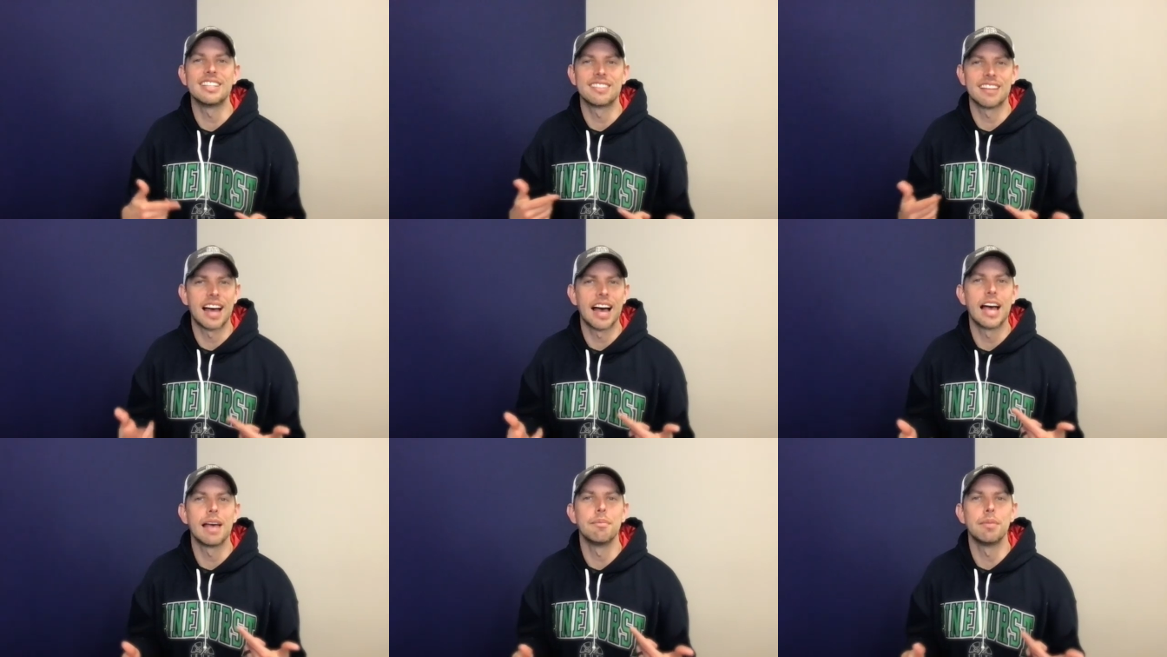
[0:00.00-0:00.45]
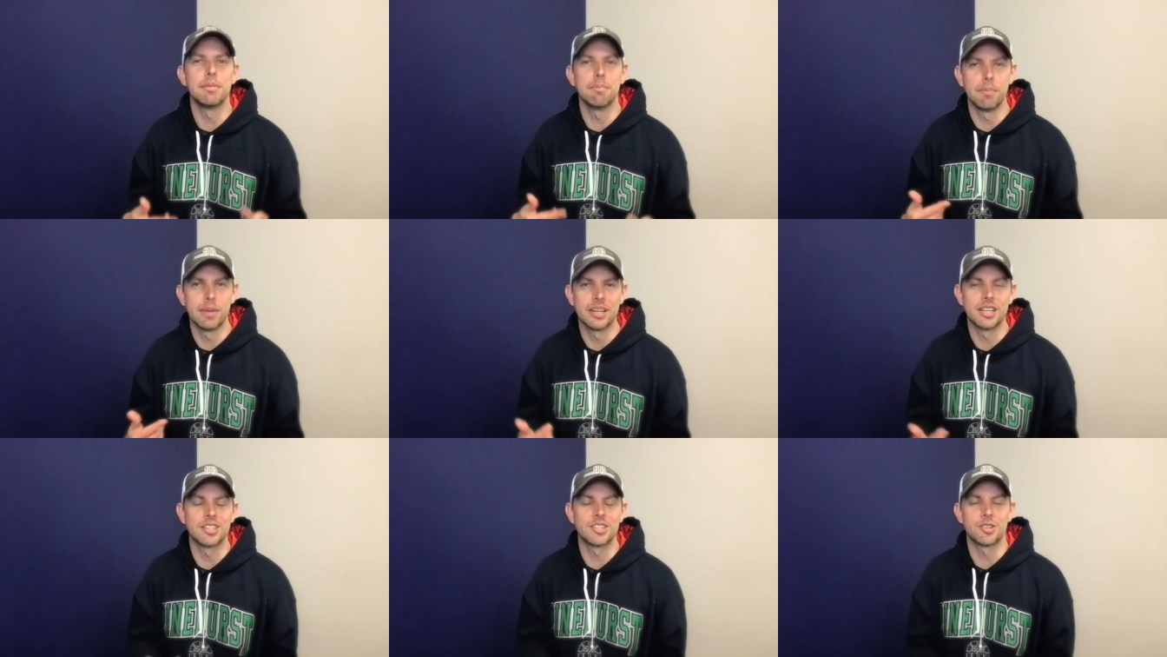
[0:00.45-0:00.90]
time in
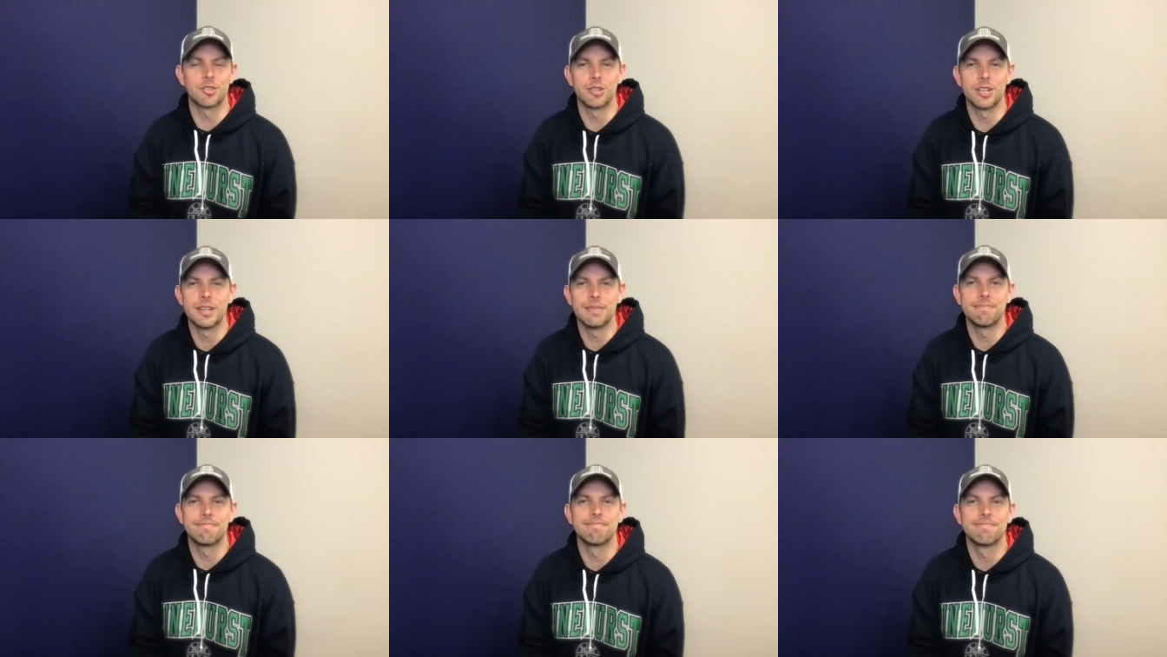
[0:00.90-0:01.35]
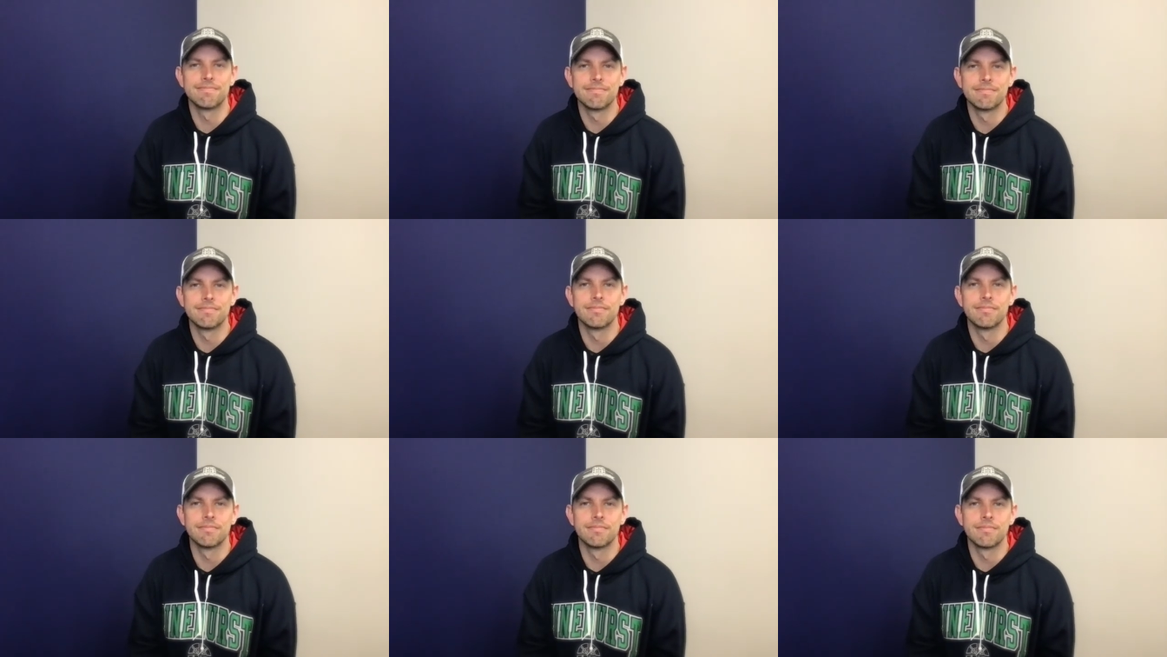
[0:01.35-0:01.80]
ministry.
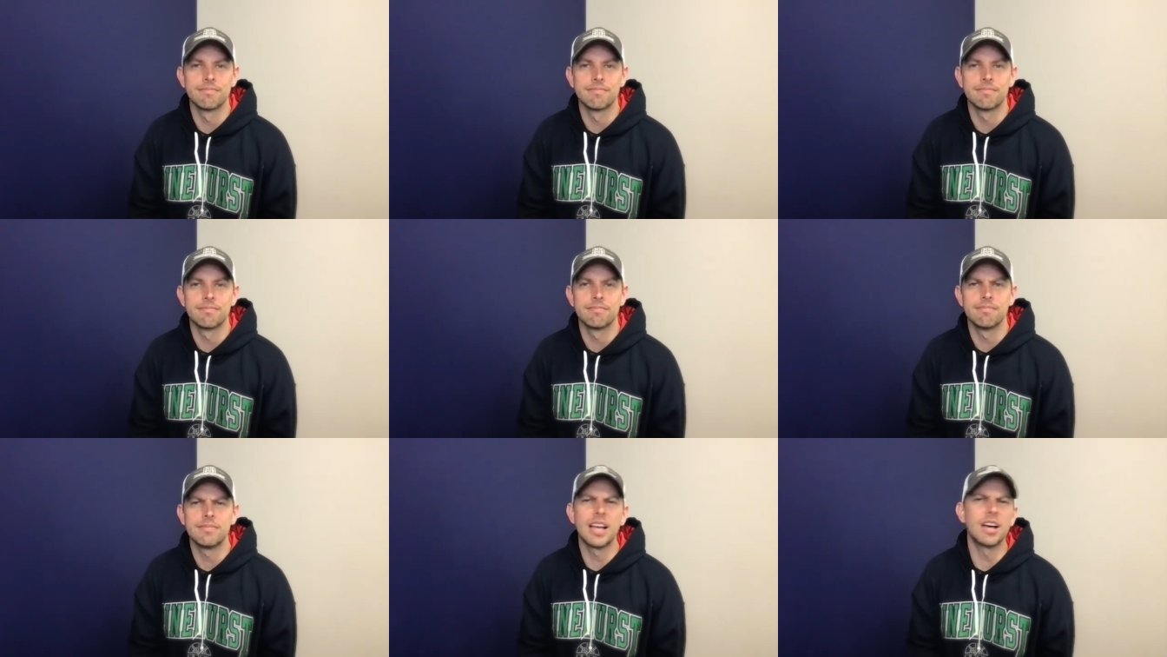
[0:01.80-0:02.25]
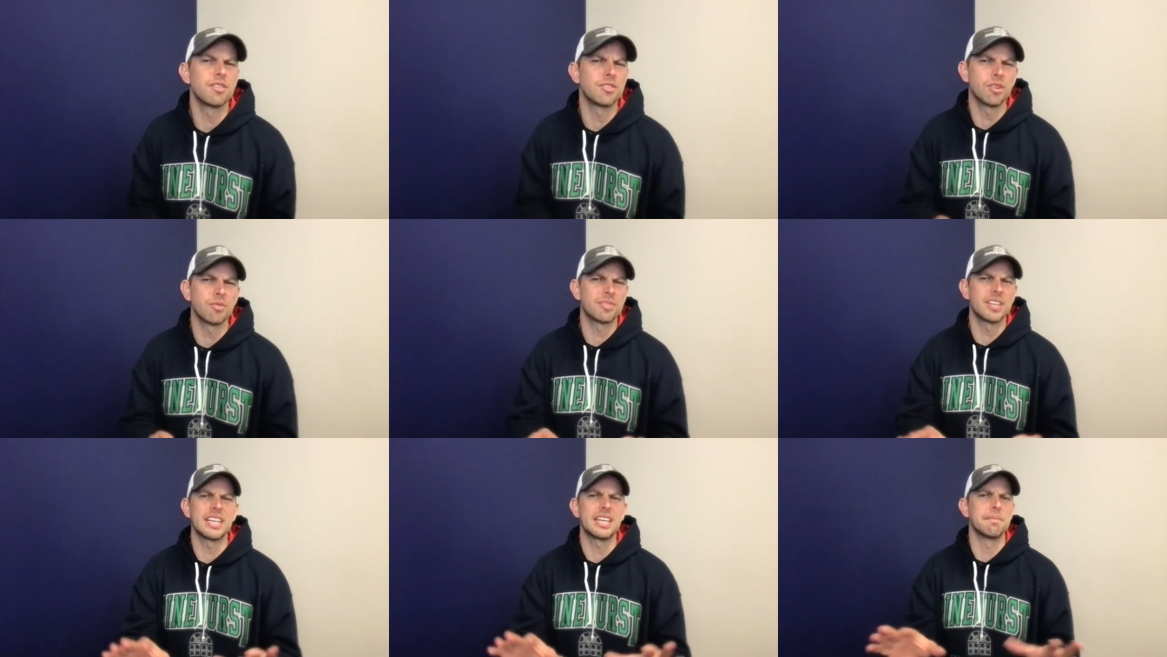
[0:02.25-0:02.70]
Now,
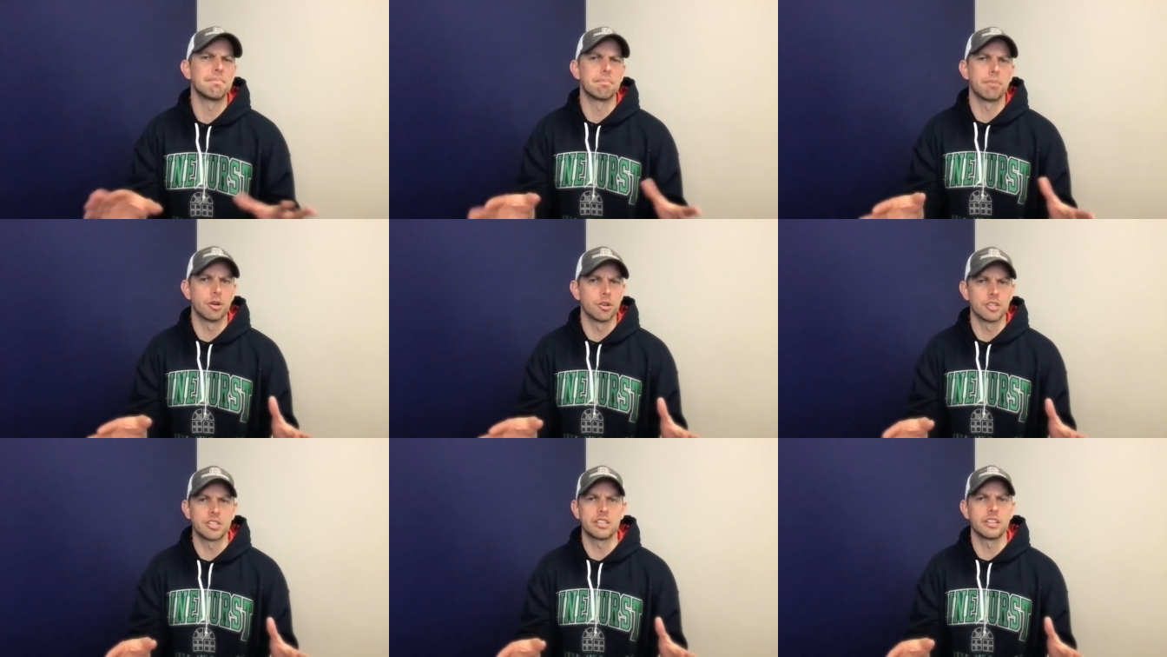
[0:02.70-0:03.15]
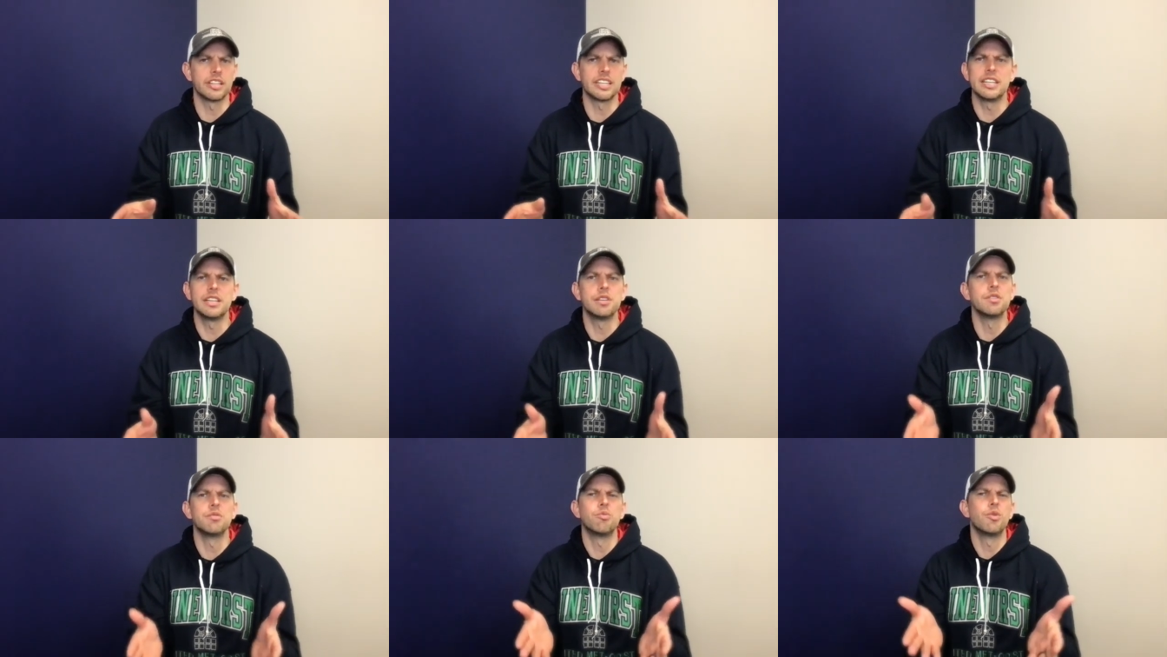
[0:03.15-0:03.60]
don't take it personally.
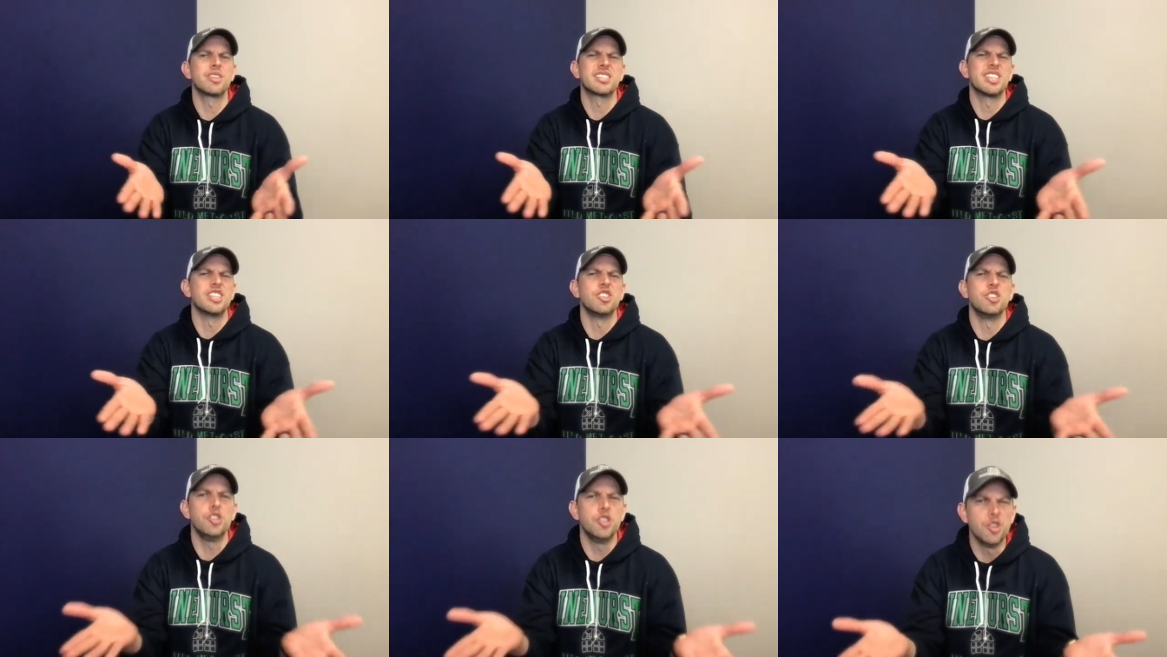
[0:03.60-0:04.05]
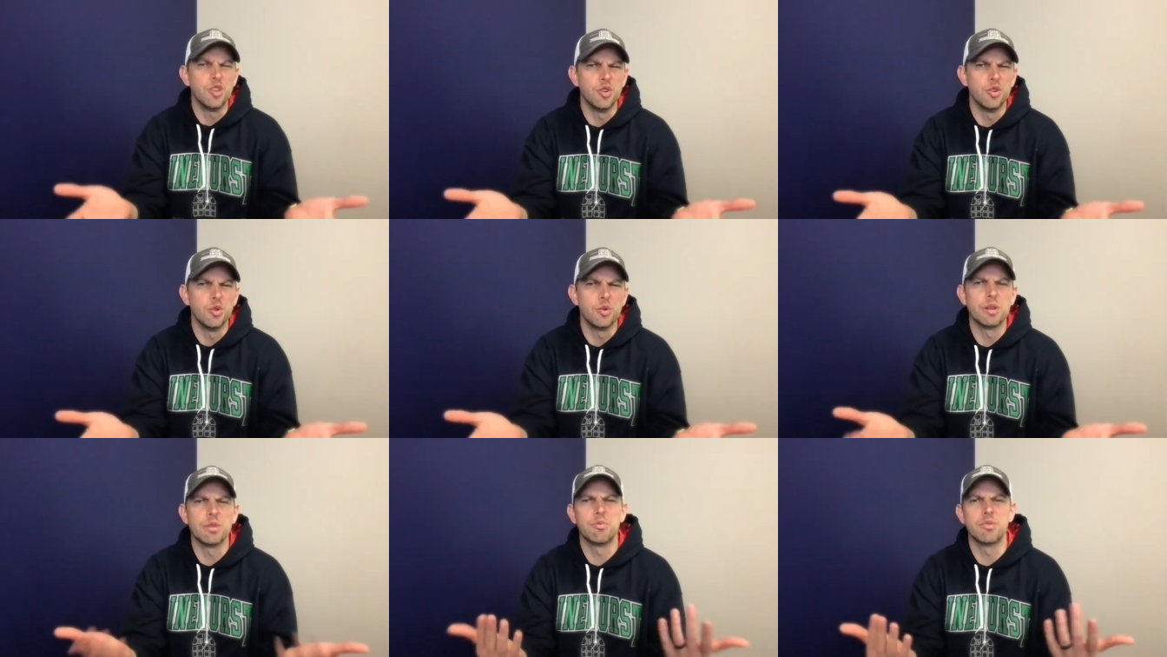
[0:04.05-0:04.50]
It wasn't
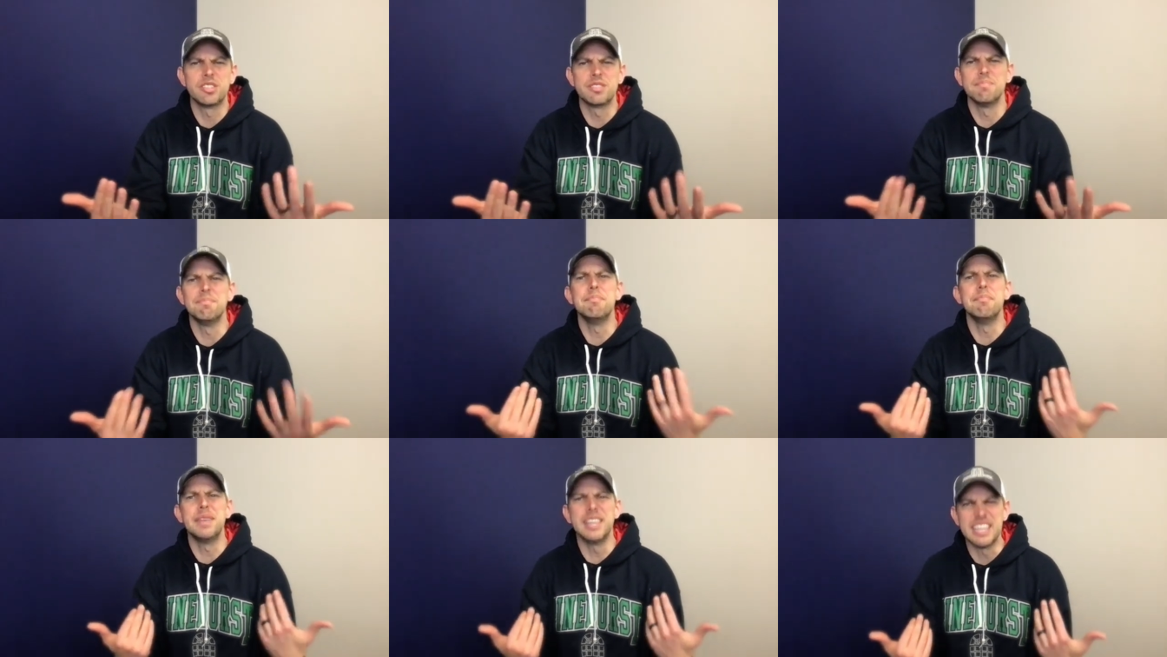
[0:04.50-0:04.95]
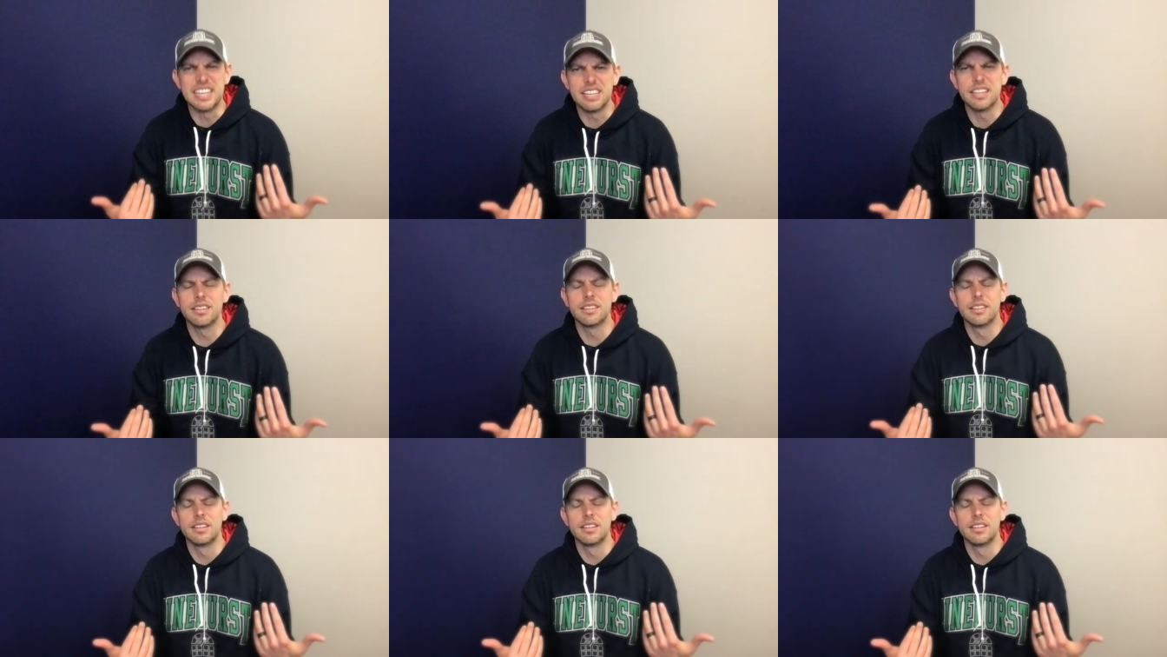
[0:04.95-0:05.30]
you, it was me.